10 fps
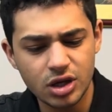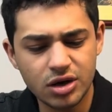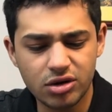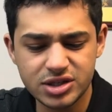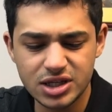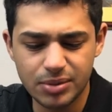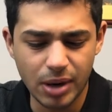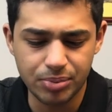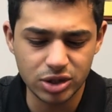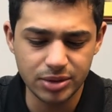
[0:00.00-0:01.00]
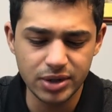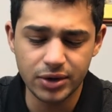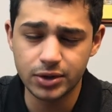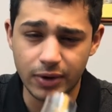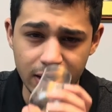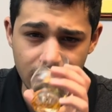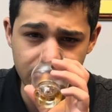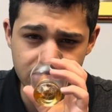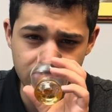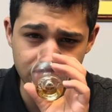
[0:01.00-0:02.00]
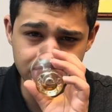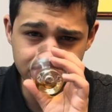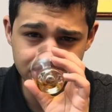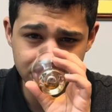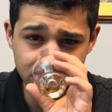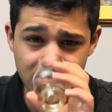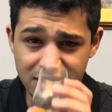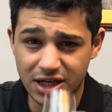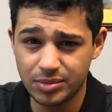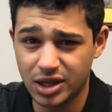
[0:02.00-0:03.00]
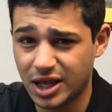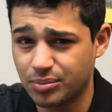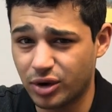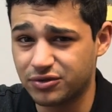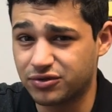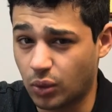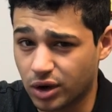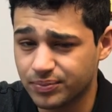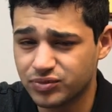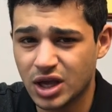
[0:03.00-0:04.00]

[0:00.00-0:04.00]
And honestly, my preliminary rating on this one is going to be an 8.4.